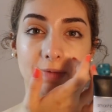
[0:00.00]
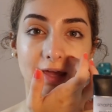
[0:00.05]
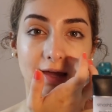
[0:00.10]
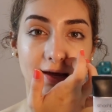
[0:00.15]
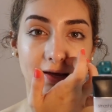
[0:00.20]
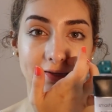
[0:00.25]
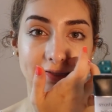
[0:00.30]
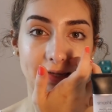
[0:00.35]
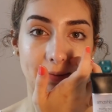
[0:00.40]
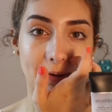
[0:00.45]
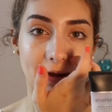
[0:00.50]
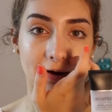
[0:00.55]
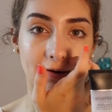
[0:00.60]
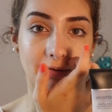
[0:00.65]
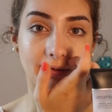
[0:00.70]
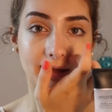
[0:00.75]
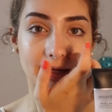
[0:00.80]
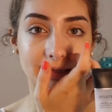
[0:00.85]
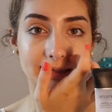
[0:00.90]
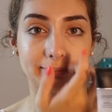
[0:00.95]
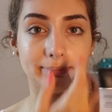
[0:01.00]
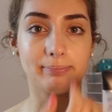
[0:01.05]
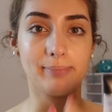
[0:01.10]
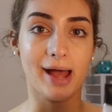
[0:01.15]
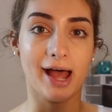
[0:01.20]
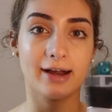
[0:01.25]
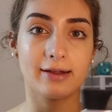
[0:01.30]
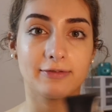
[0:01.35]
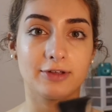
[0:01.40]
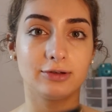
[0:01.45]
because apparently it's
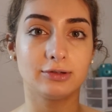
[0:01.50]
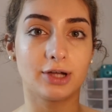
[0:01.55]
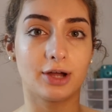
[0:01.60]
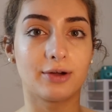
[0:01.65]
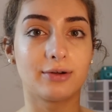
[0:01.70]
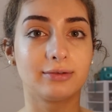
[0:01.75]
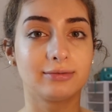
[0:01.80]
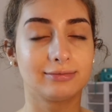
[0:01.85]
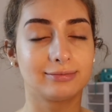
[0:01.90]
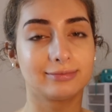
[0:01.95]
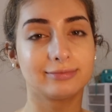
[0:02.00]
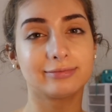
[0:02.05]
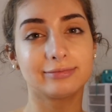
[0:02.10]
bad if you don't.